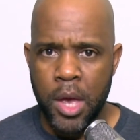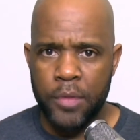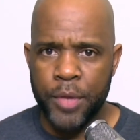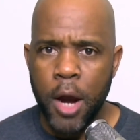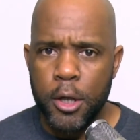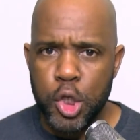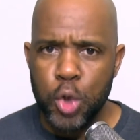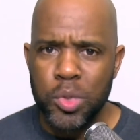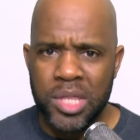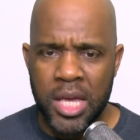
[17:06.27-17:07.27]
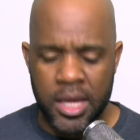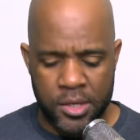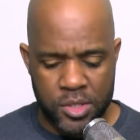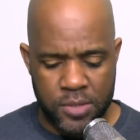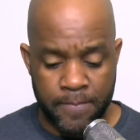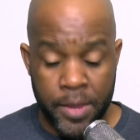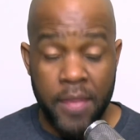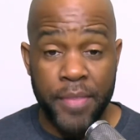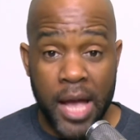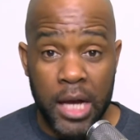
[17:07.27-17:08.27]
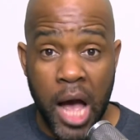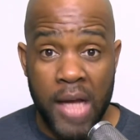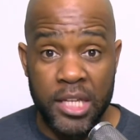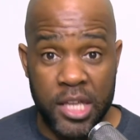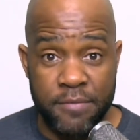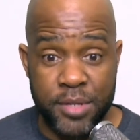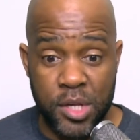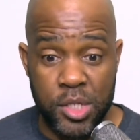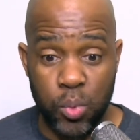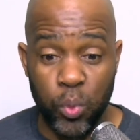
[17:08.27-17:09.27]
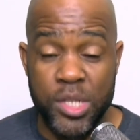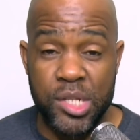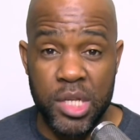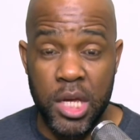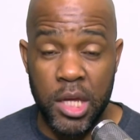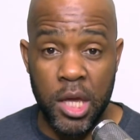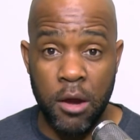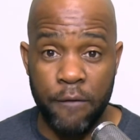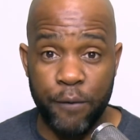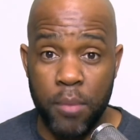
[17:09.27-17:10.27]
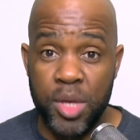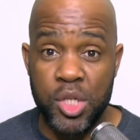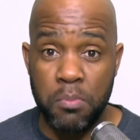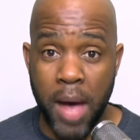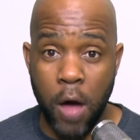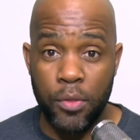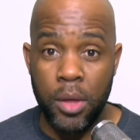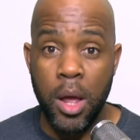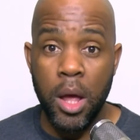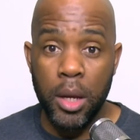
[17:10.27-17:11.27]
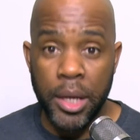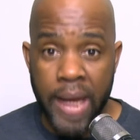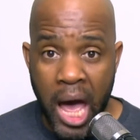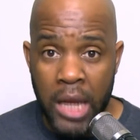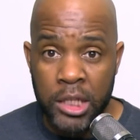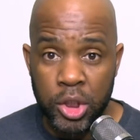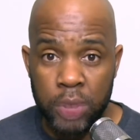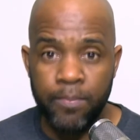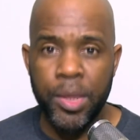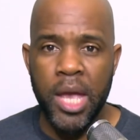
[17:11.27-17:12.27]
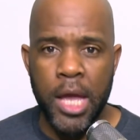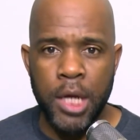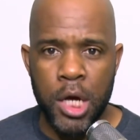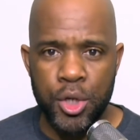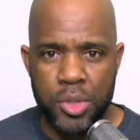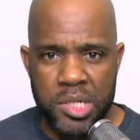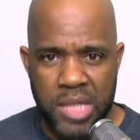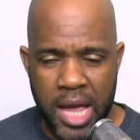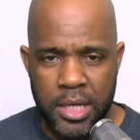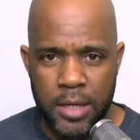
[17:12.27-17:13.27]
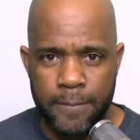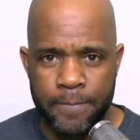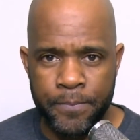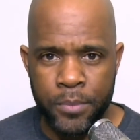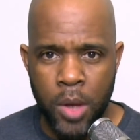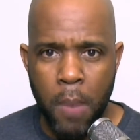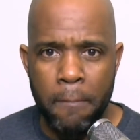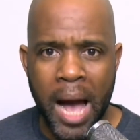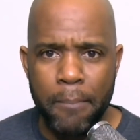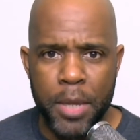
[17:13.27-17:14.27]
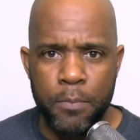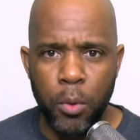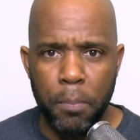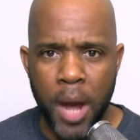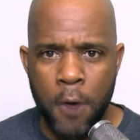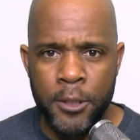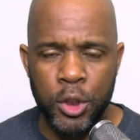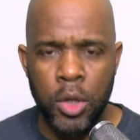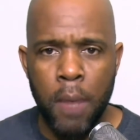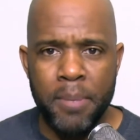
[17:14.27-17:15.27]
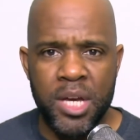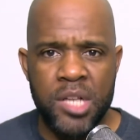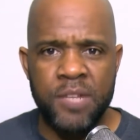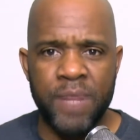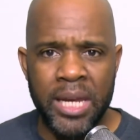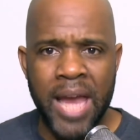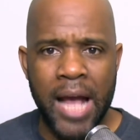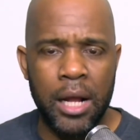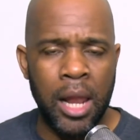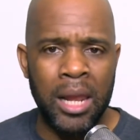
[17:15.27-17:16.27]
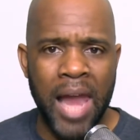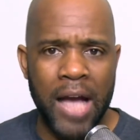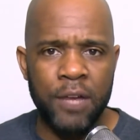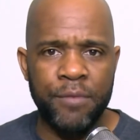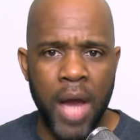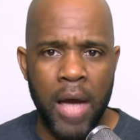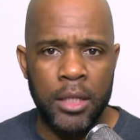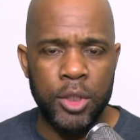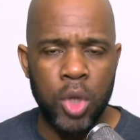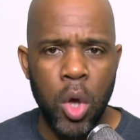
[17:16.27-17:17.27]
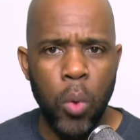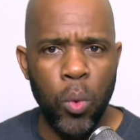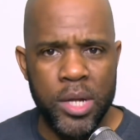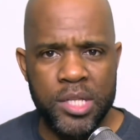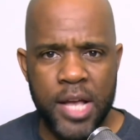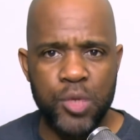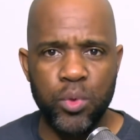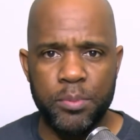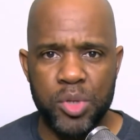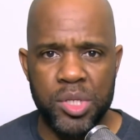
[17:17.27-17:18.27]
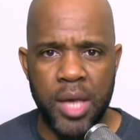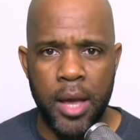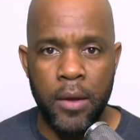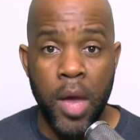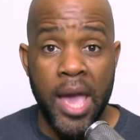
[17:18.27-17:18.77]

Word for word: There are two things that God gives us. We see it here from his mouth, knowledge and understanding. My people perish because of a lack of knowledge. What is that scripture saying?